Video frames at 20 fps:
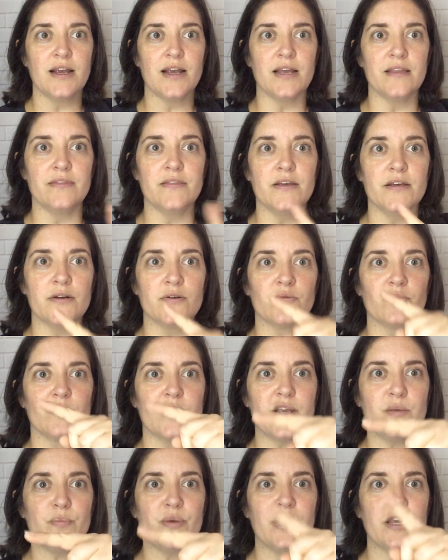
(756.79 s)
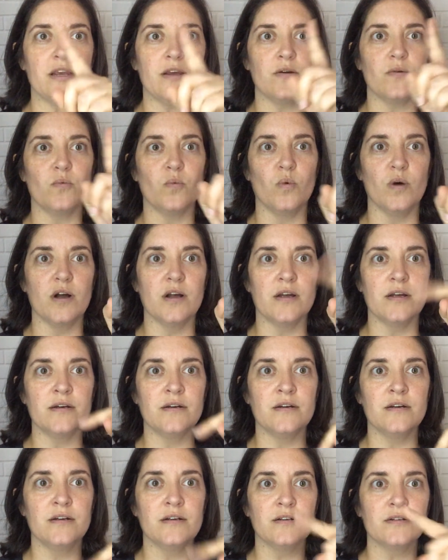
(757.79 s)
and then repeat
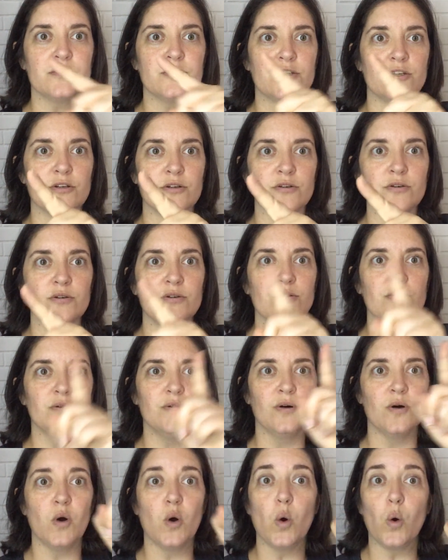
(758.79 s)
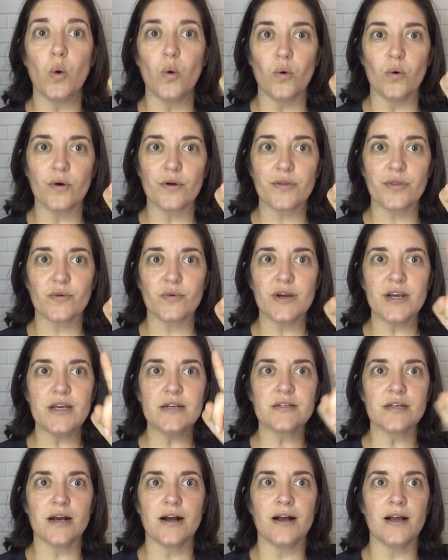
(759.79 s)
1, 2, or 3
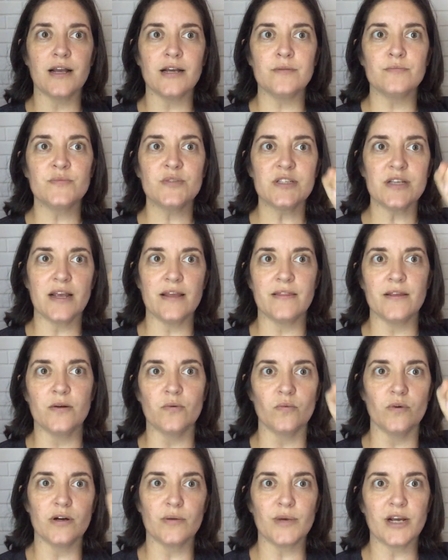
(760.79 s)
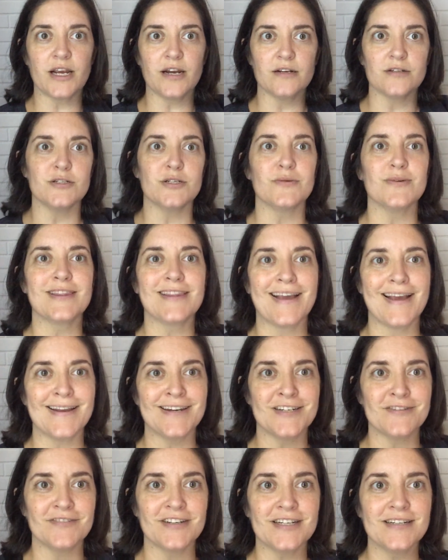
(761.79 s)
times, and then what am I going to do at the
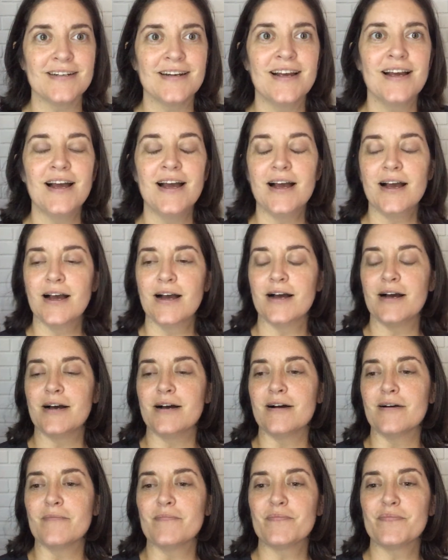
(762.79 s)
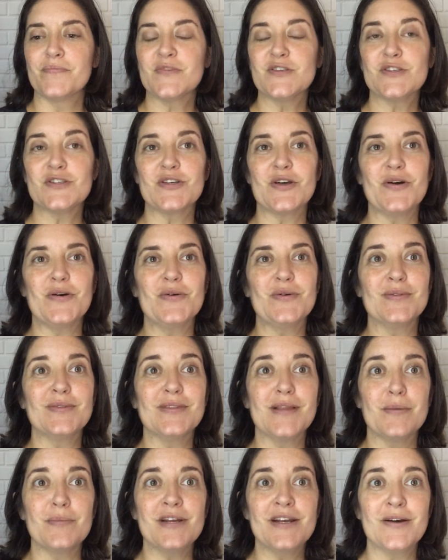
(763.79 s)
end of it? So
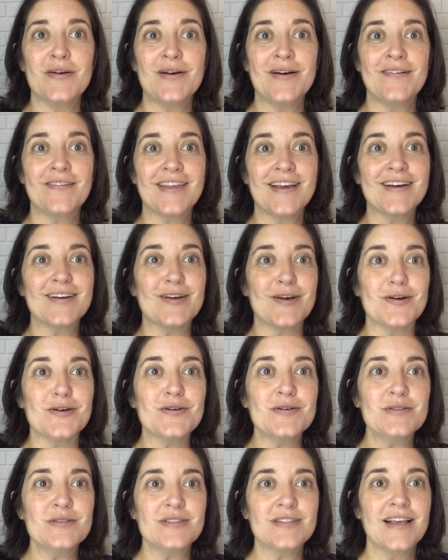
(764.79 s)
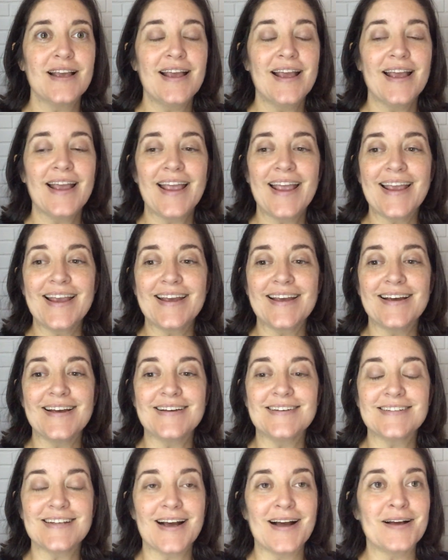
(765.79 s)
let me know how that goes,
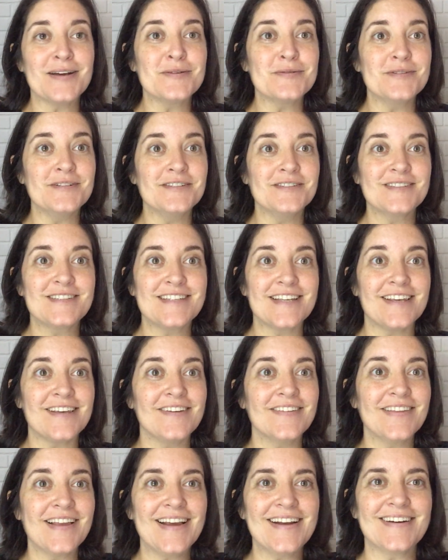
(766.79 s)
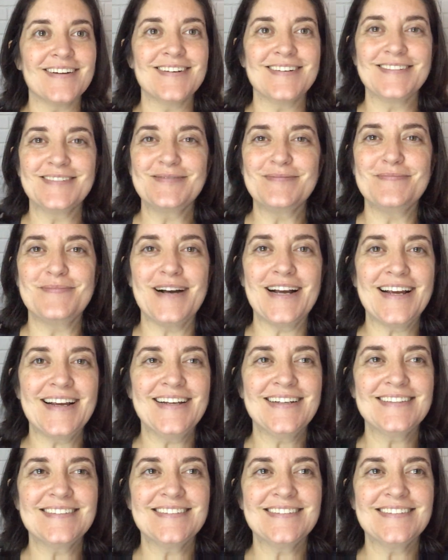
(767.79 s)
and I will see you later. Bye.